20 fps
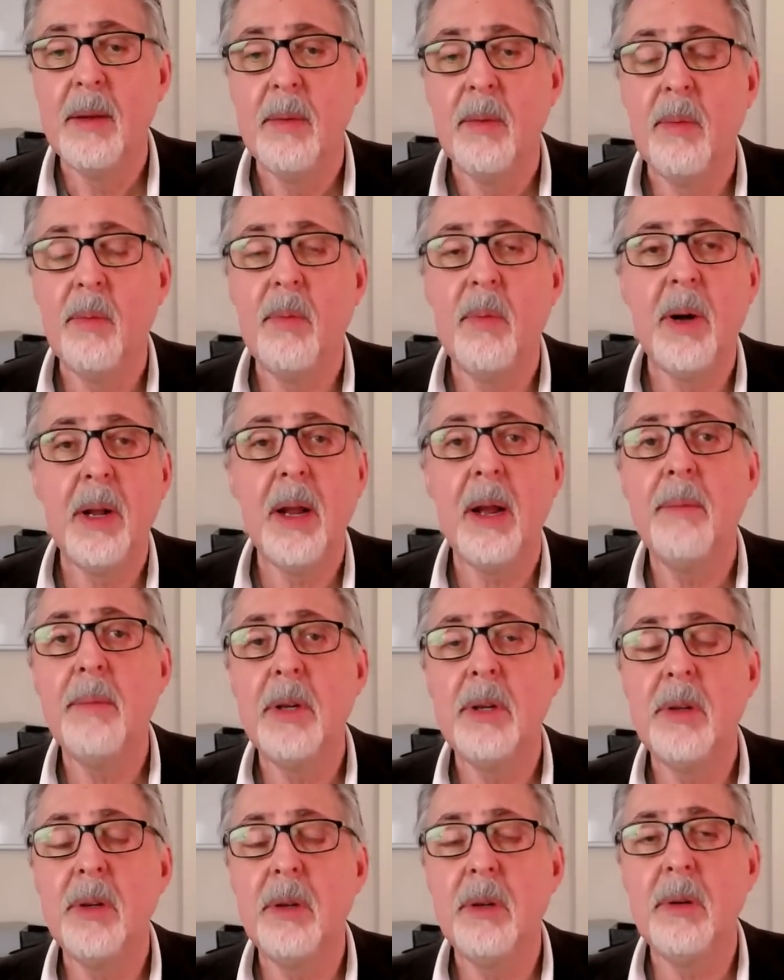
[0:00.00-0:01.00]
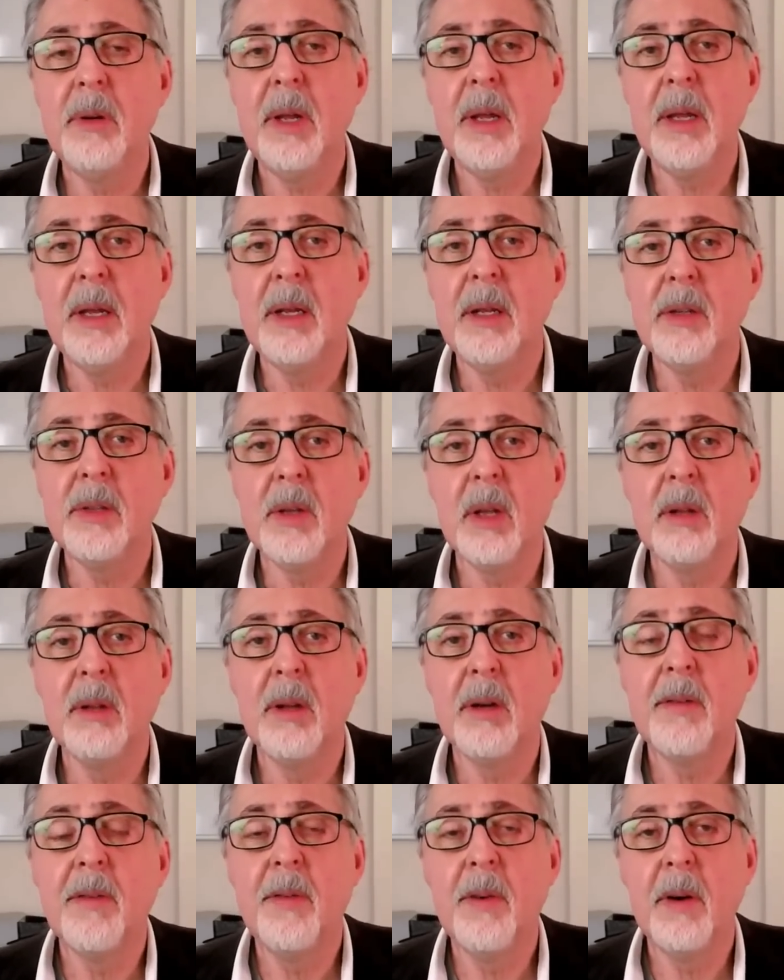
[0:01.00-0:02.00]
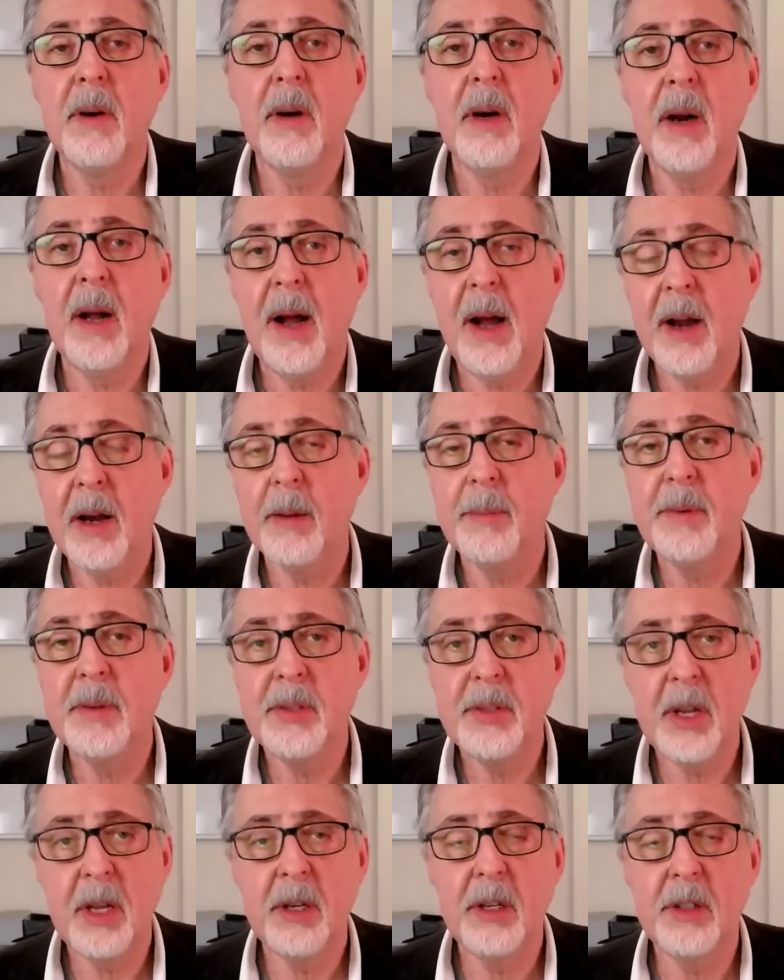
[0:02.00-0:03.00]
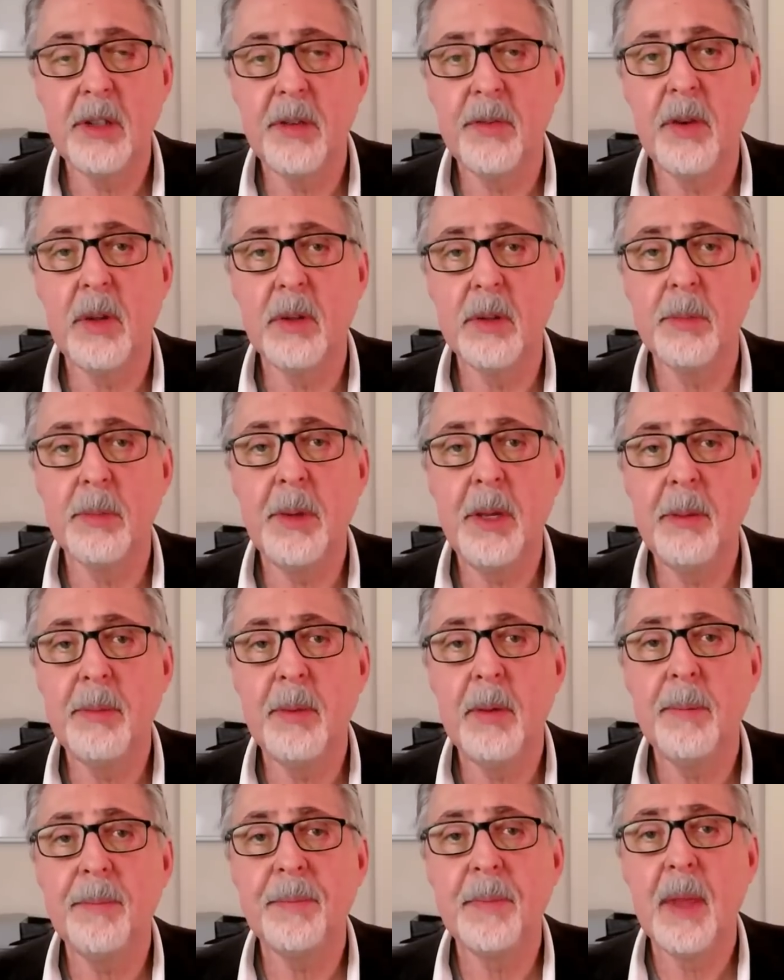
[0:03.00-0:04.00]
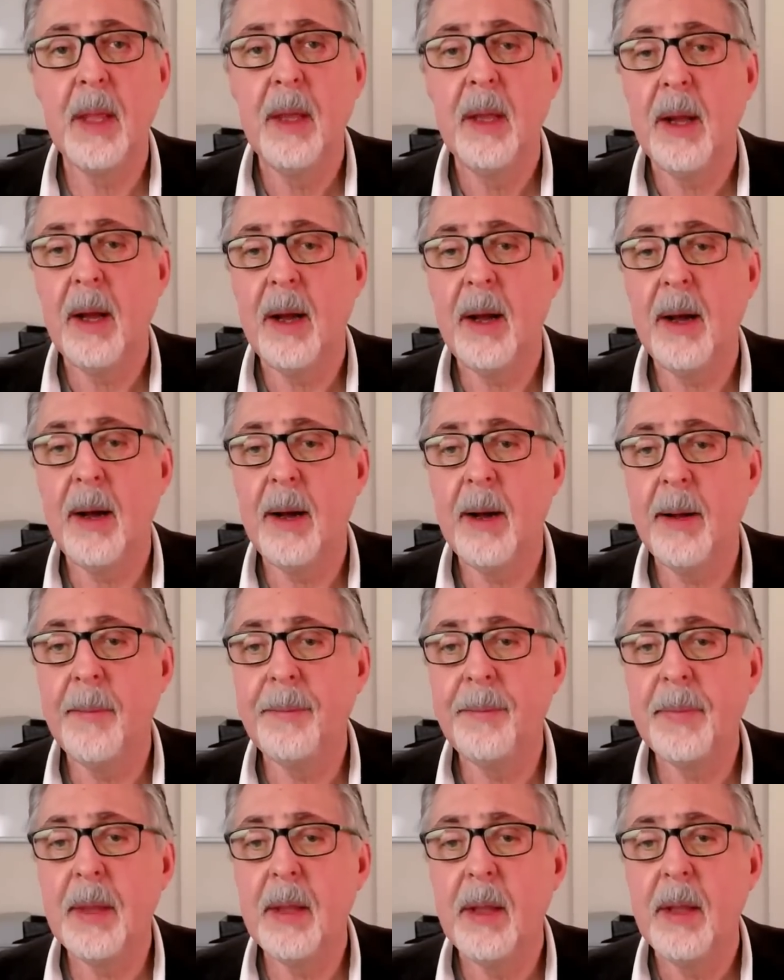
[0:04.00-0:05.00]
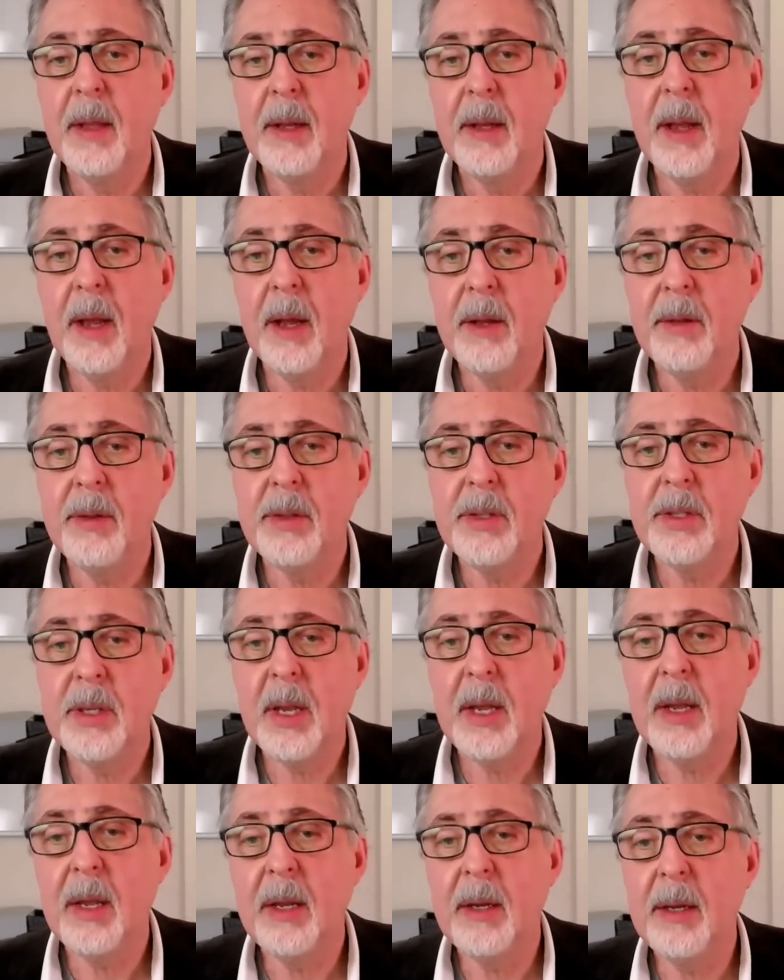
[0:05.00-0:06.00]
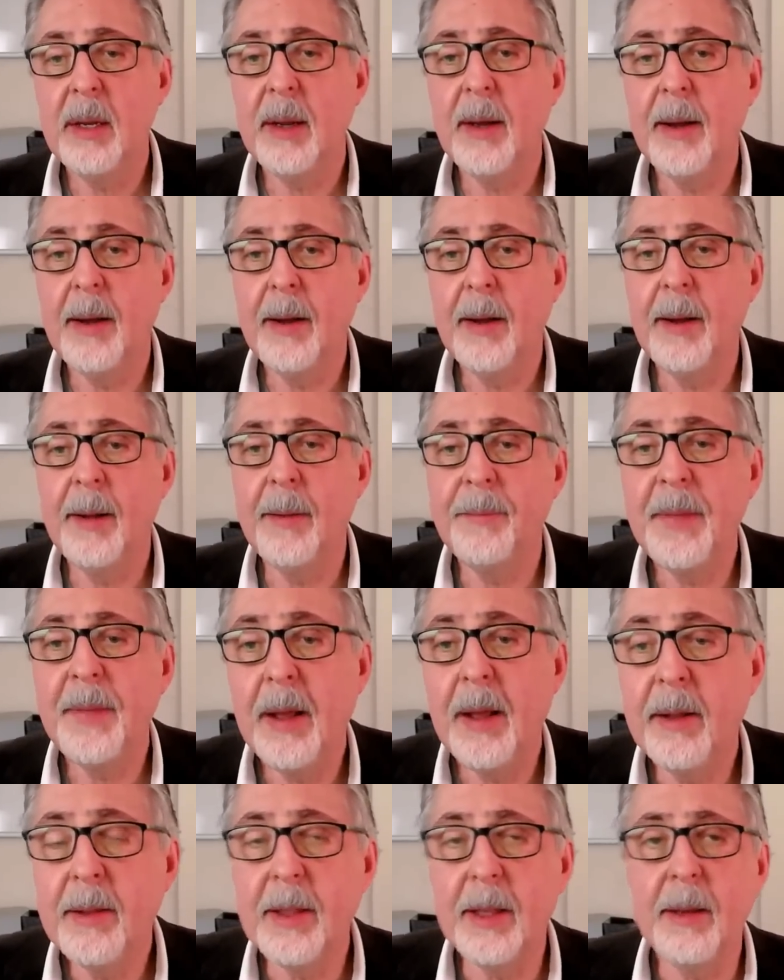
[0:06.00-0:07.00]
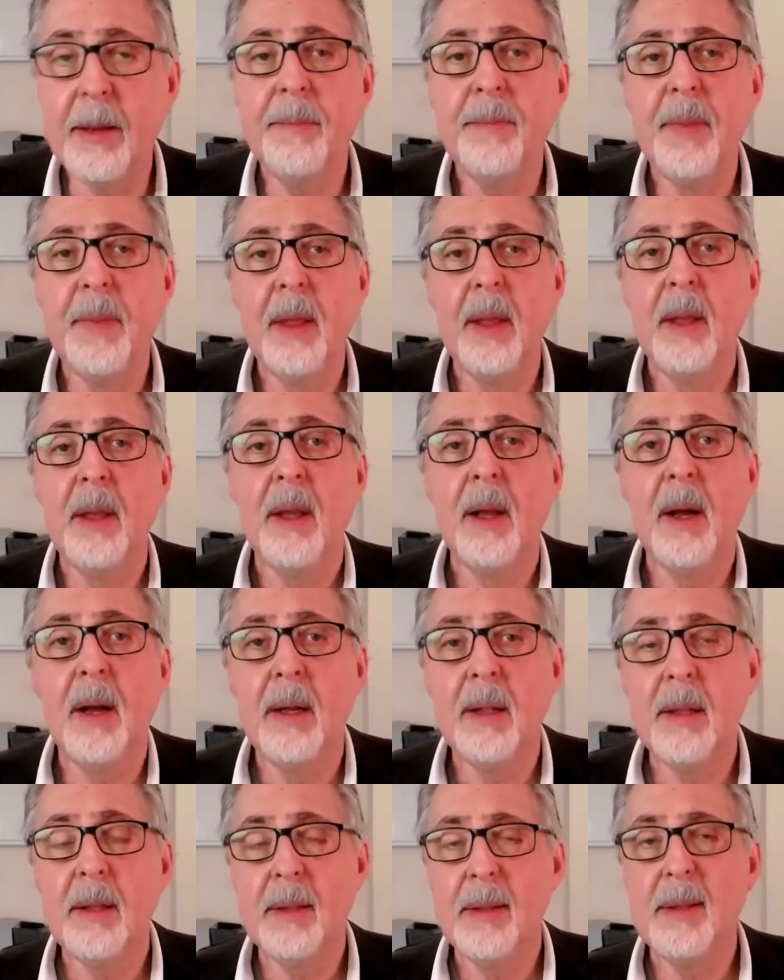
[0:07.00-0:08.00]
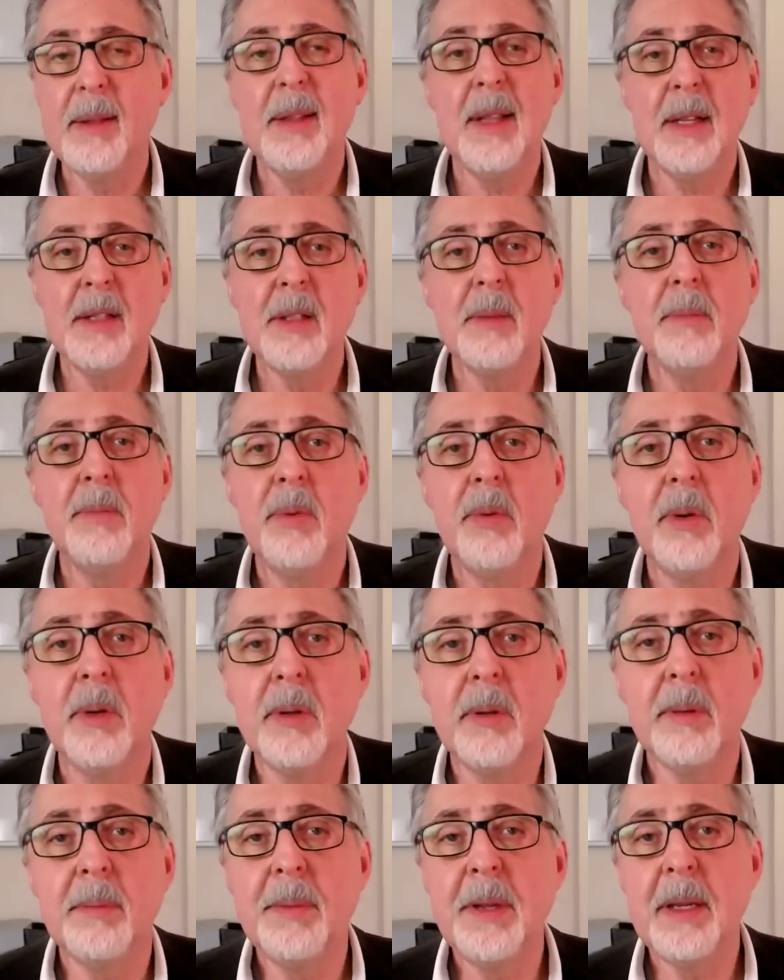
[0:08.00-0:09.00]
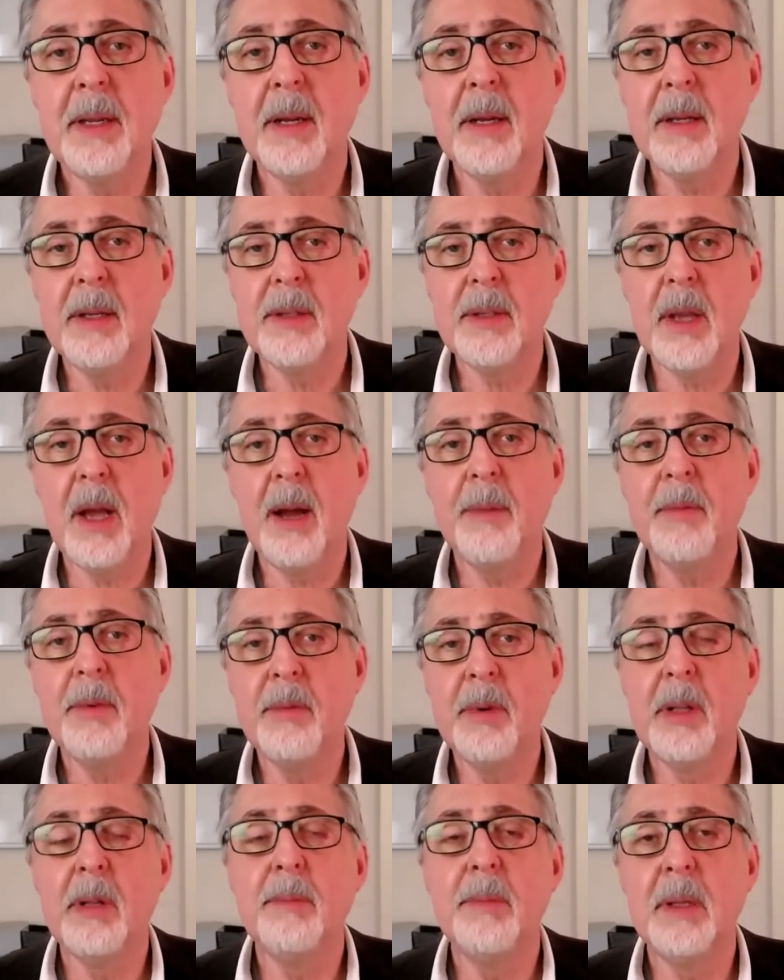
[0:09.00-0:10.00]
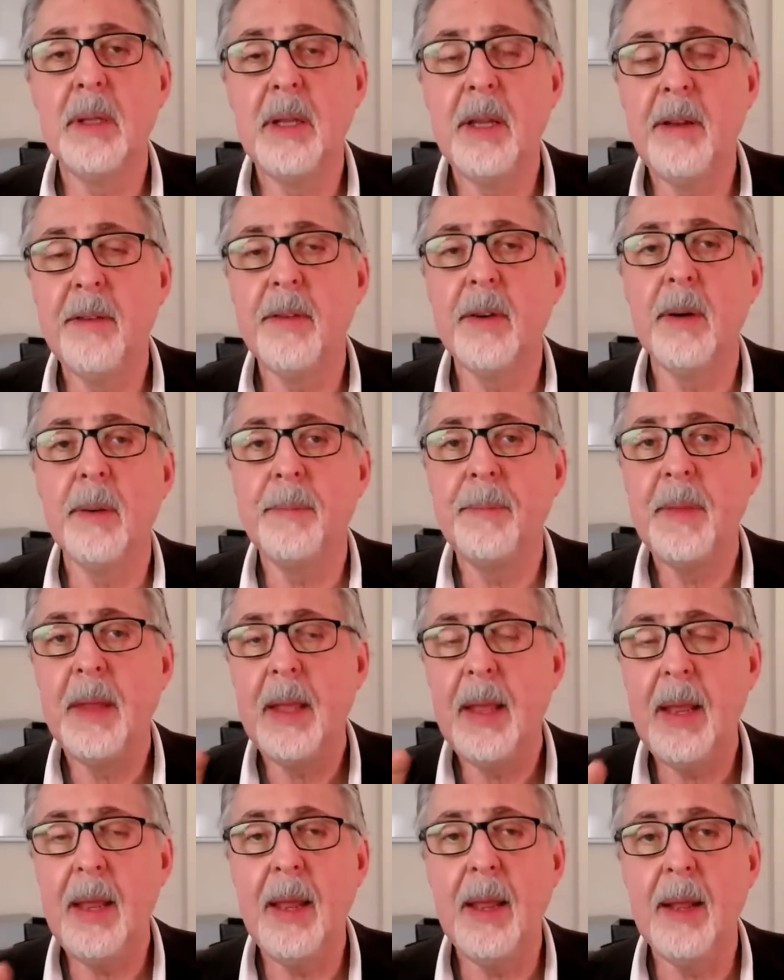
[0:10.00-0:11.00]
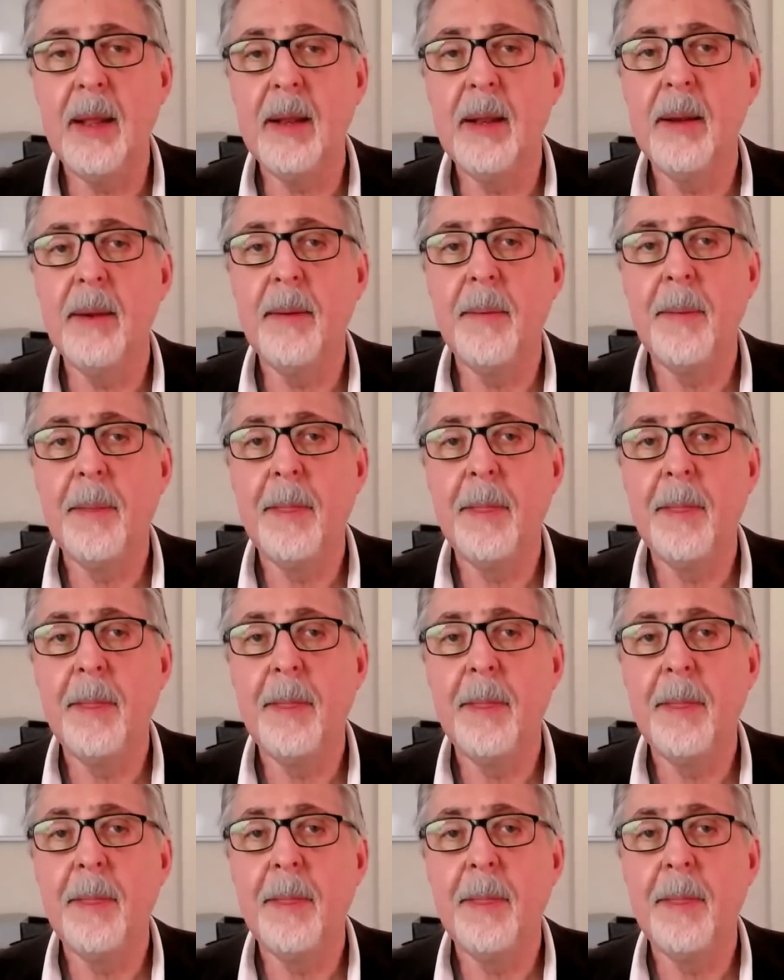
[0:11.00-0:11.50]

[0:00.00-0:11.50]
What I would do is look for a higher percentage of older people. Now you said healthy. That's important, because I'm a real believer in,